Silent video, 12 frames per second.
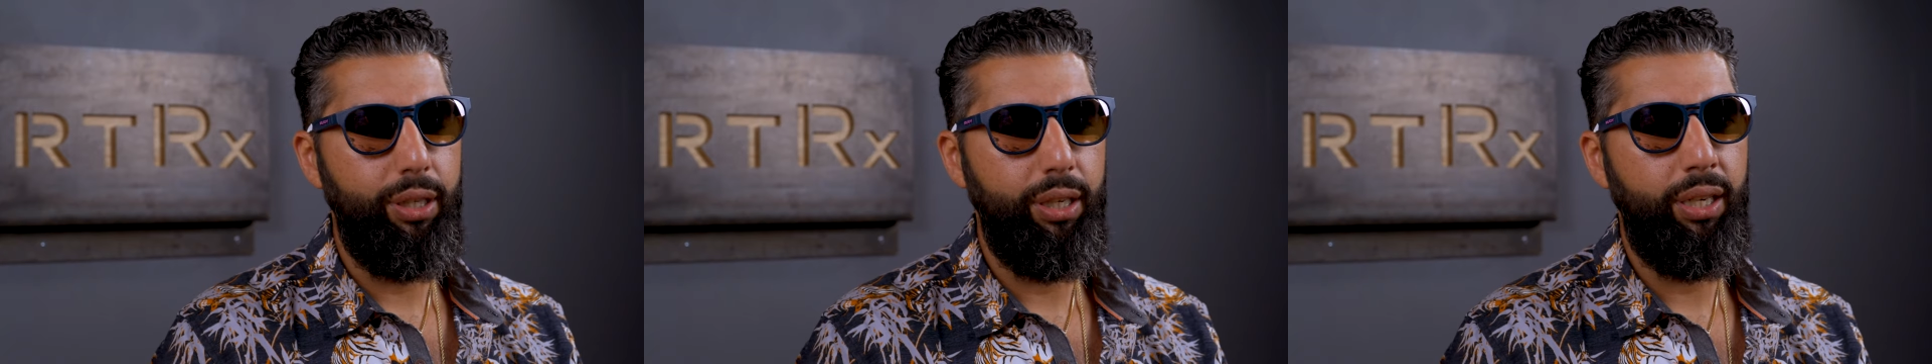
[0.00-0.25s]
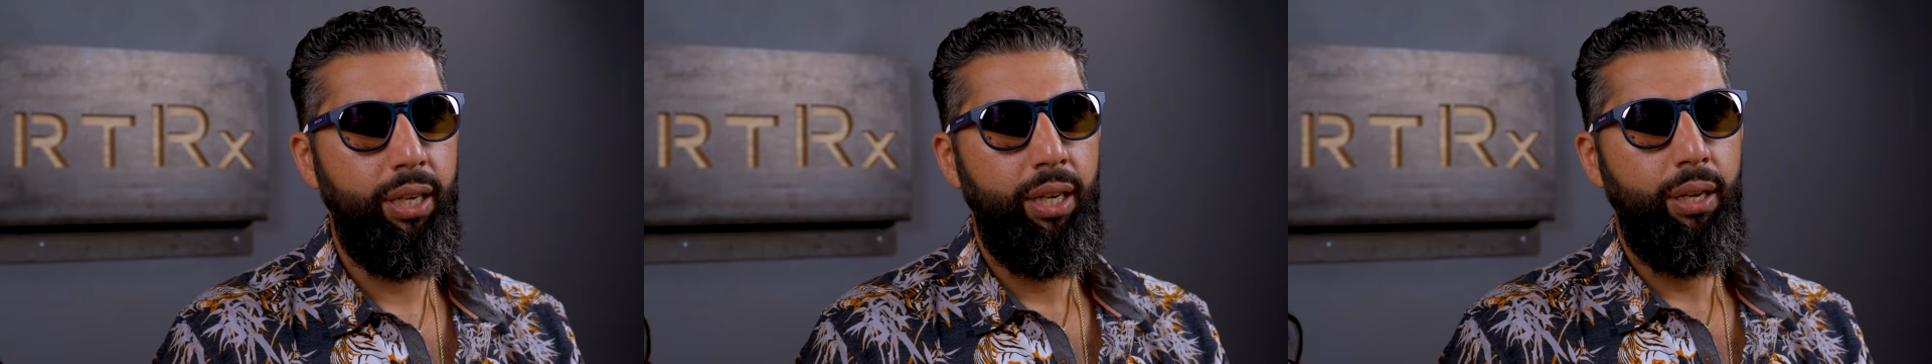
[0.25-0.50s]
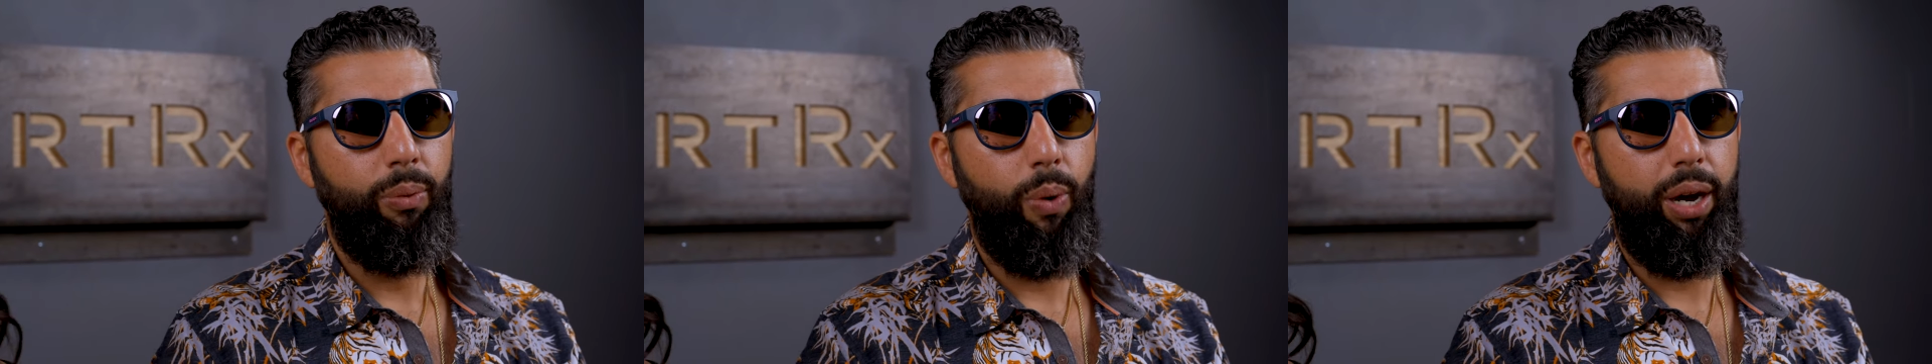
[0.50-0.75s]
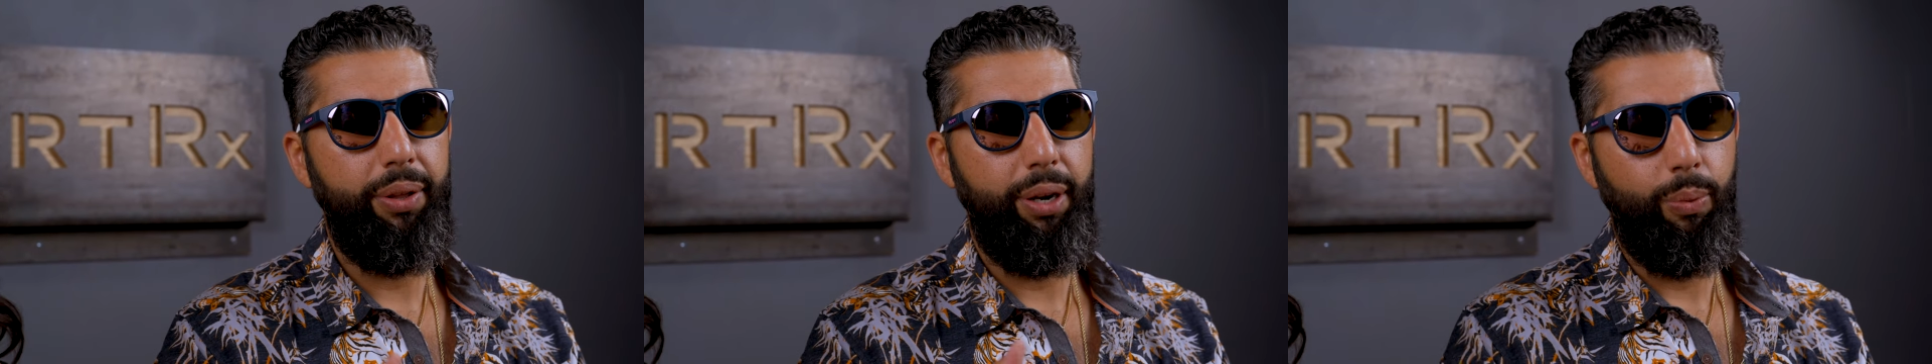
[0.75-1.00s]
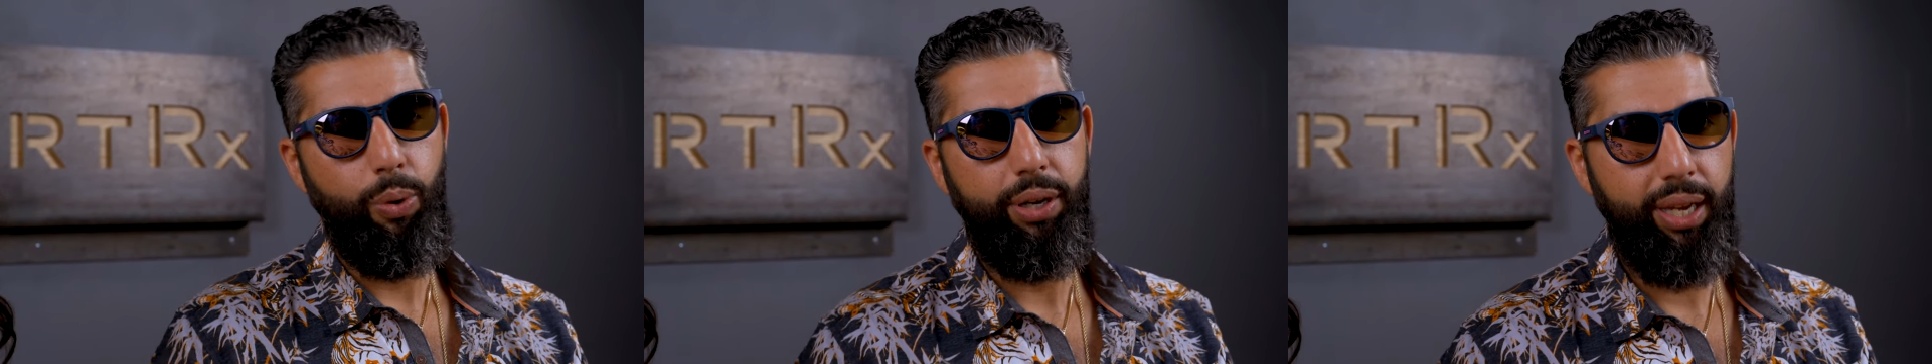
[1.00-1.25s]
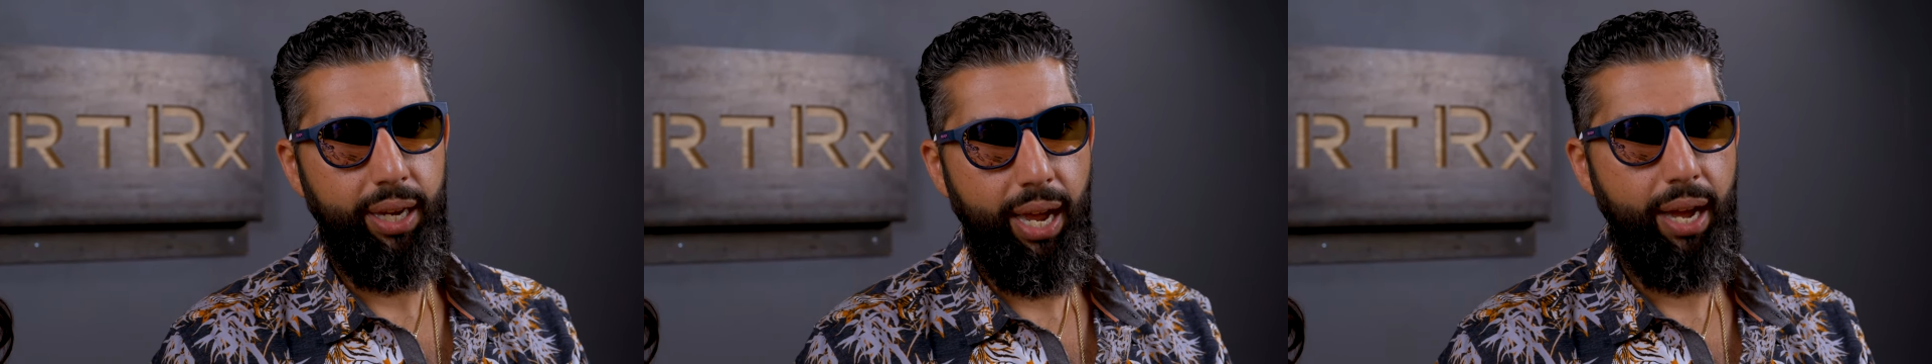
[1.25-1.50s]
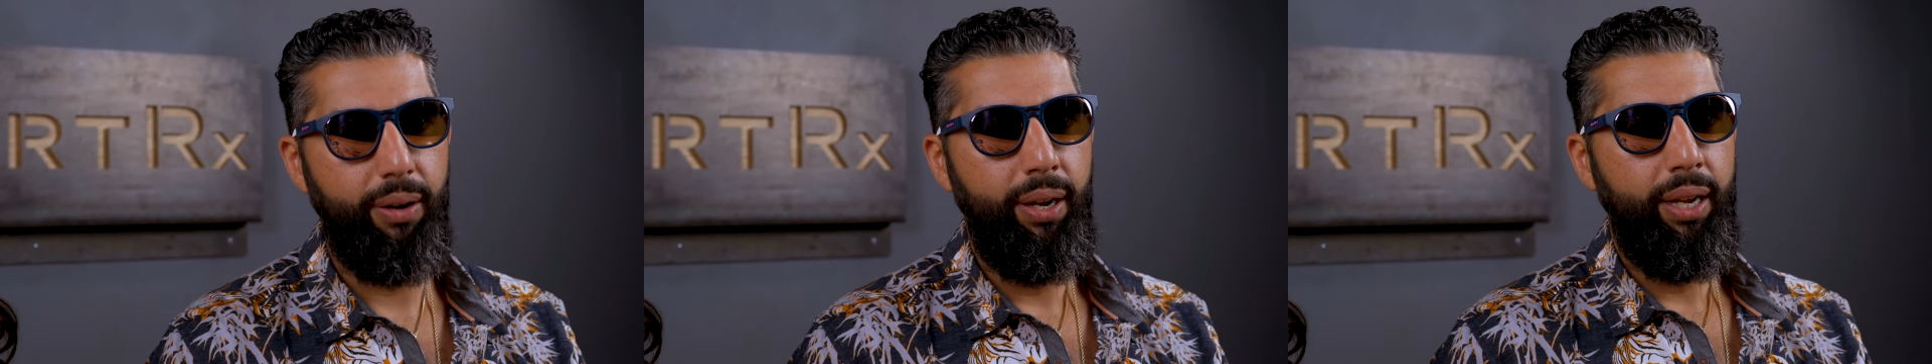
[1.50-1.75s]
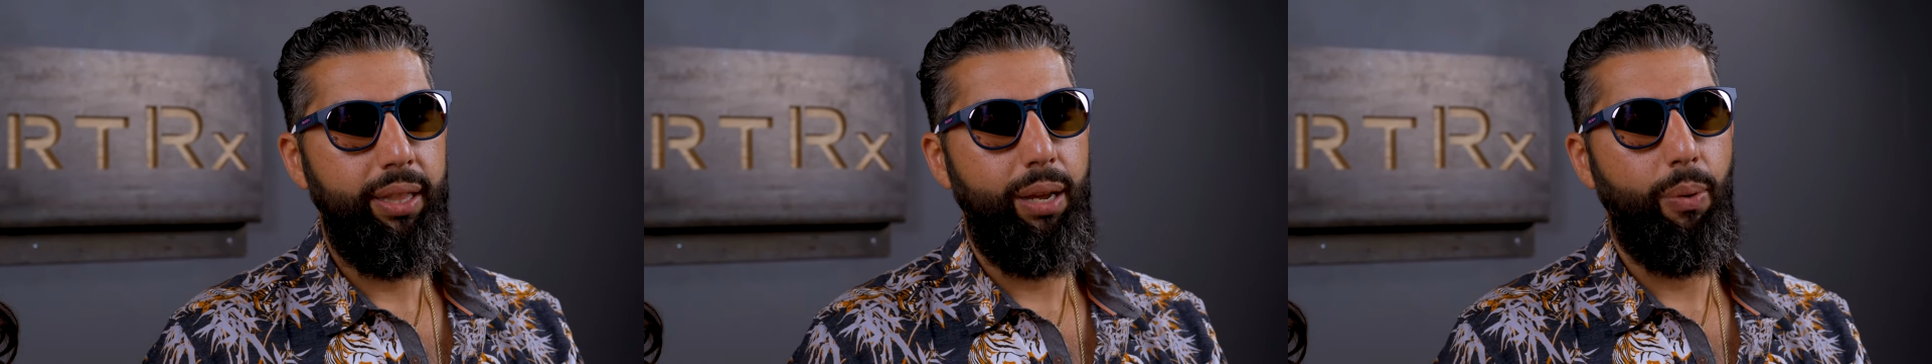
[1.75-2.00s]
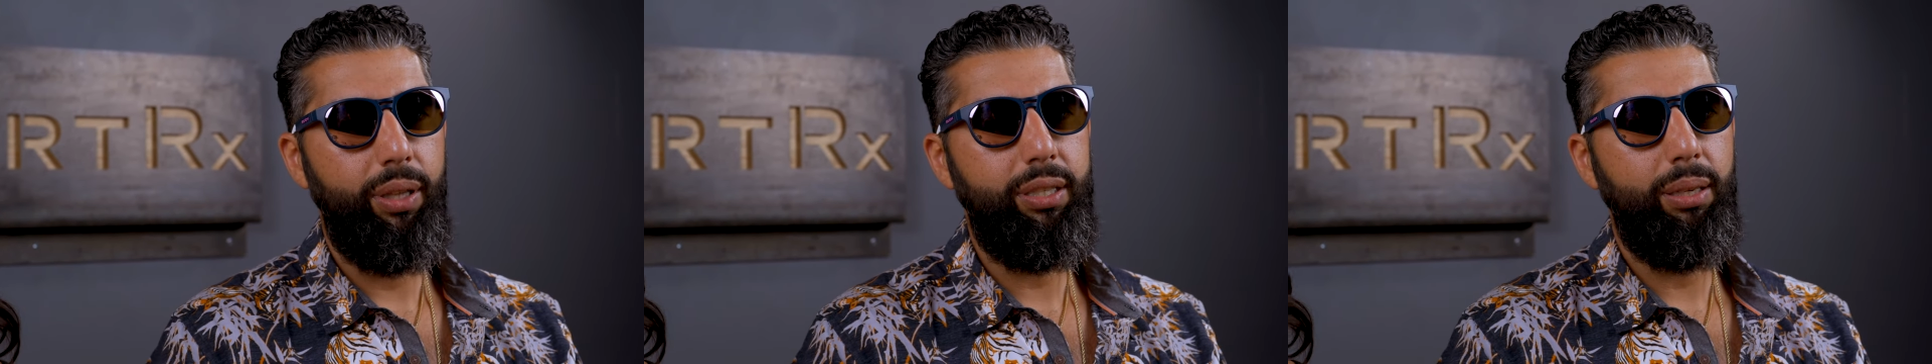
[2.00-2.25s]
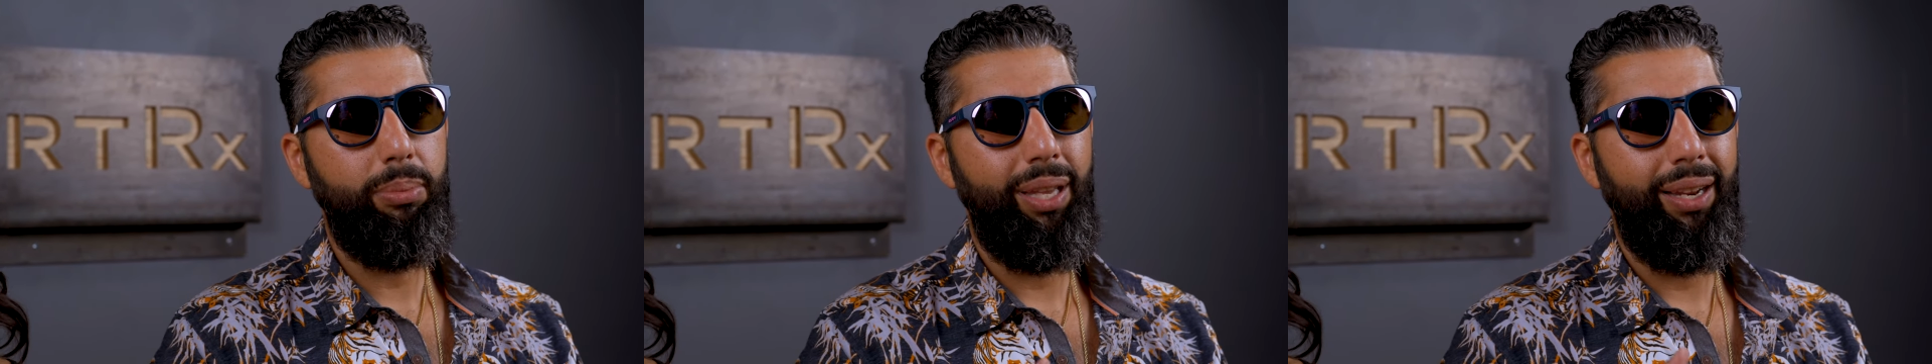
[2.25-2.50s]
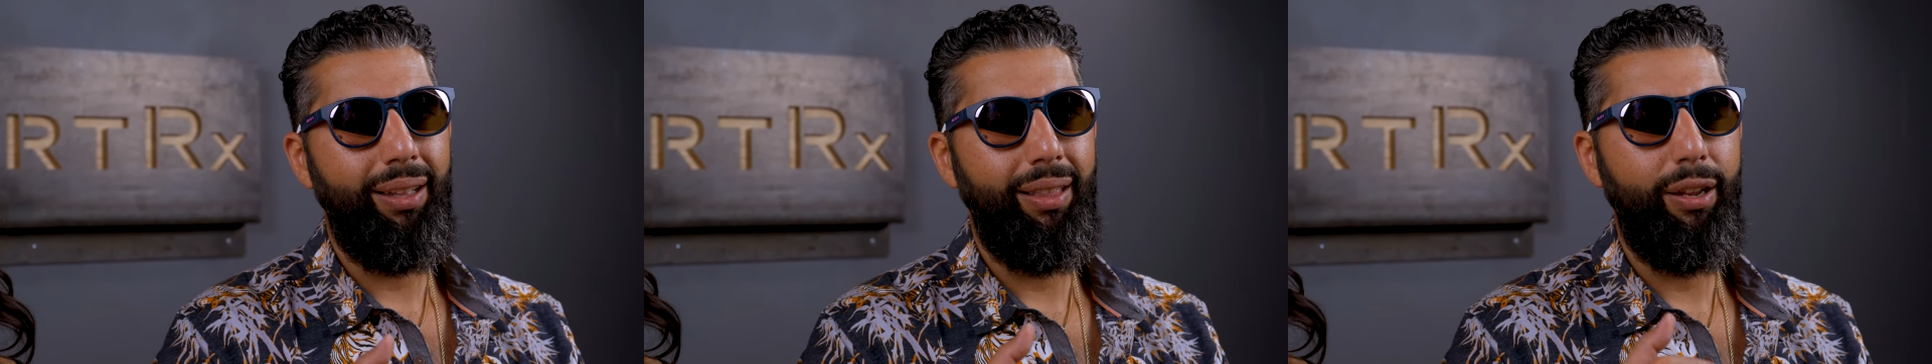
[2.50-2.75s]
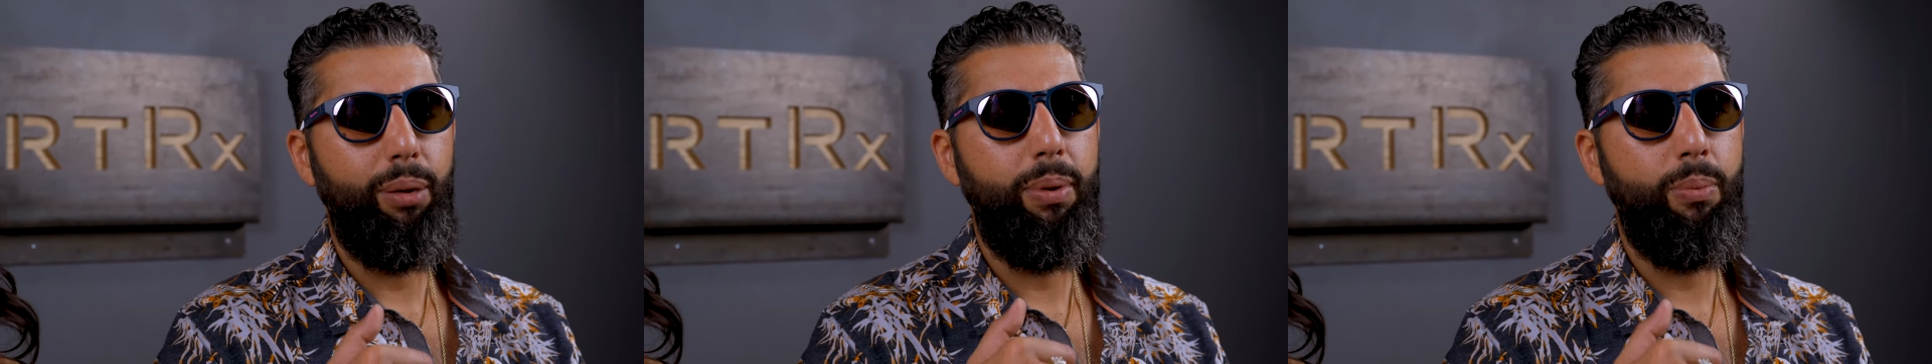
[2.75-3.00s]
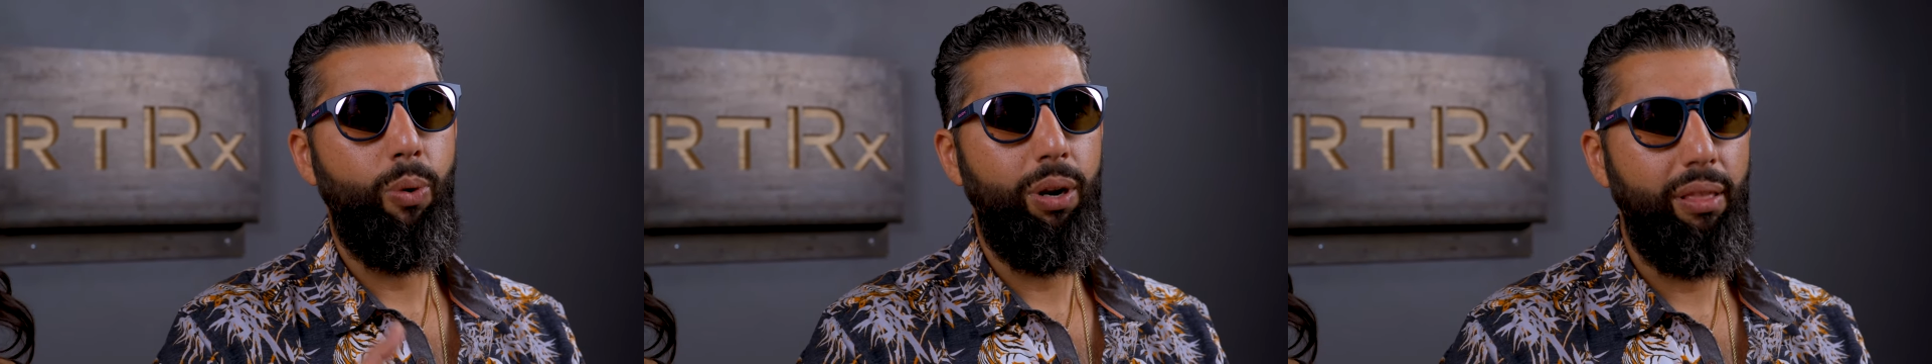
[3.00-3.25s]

good while they're working out. They want something a little bit more